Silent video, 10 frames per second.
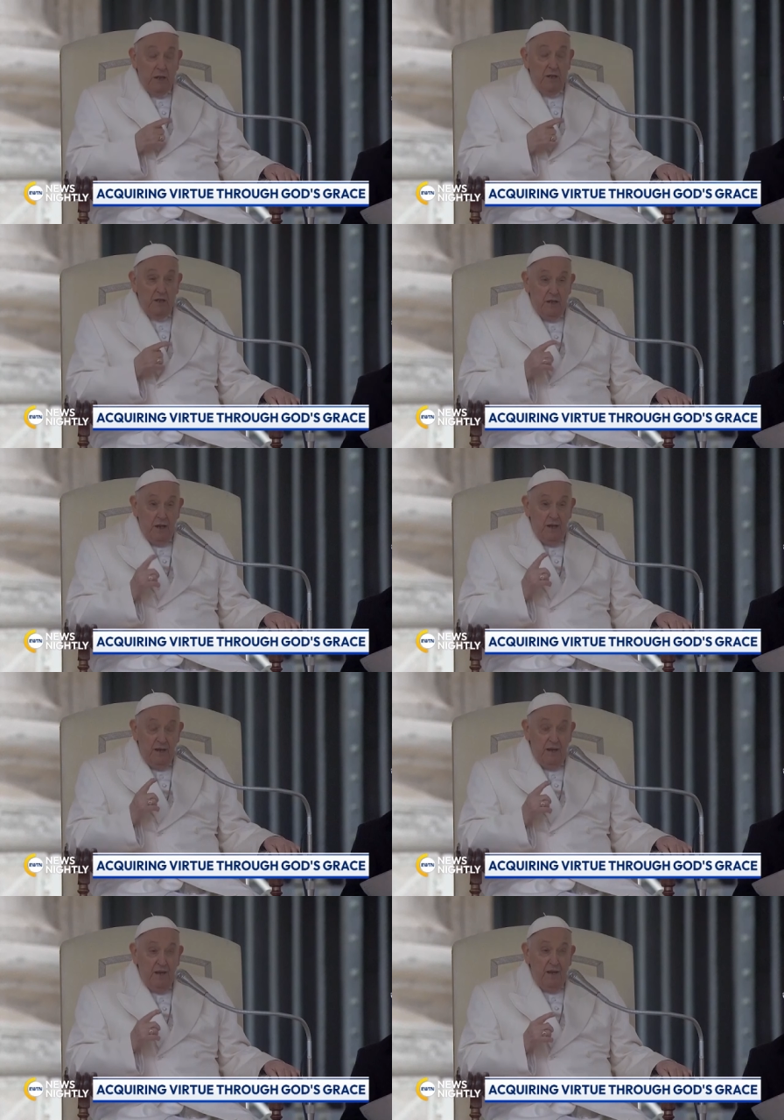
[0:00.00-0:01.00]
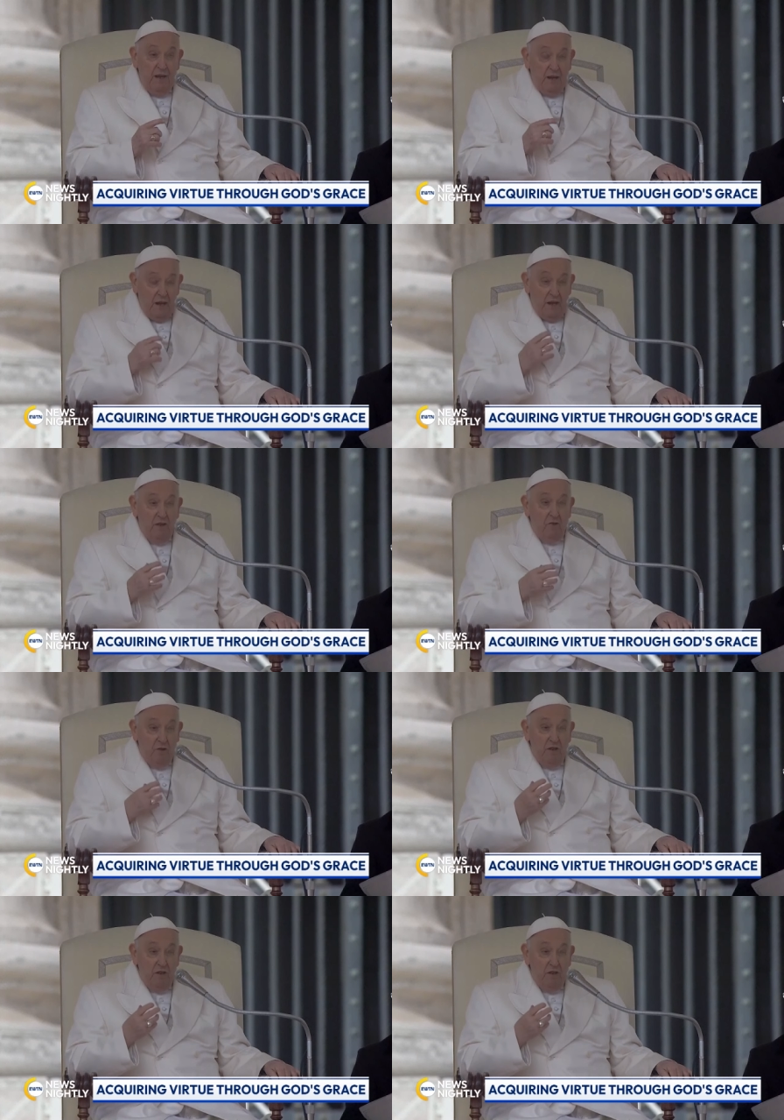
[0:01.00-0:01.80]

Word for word: Today also marks the 11th